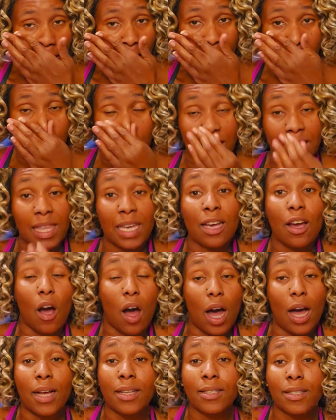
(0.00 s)
Because I think
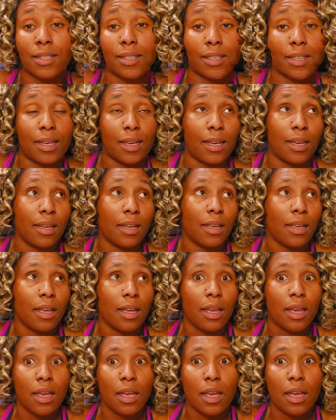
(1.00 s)
honestly,
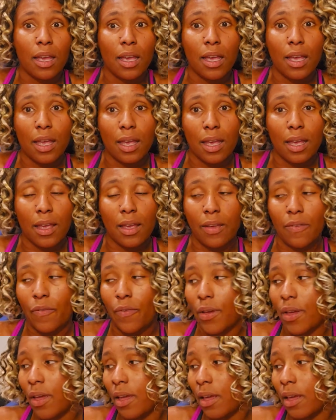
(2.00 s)
if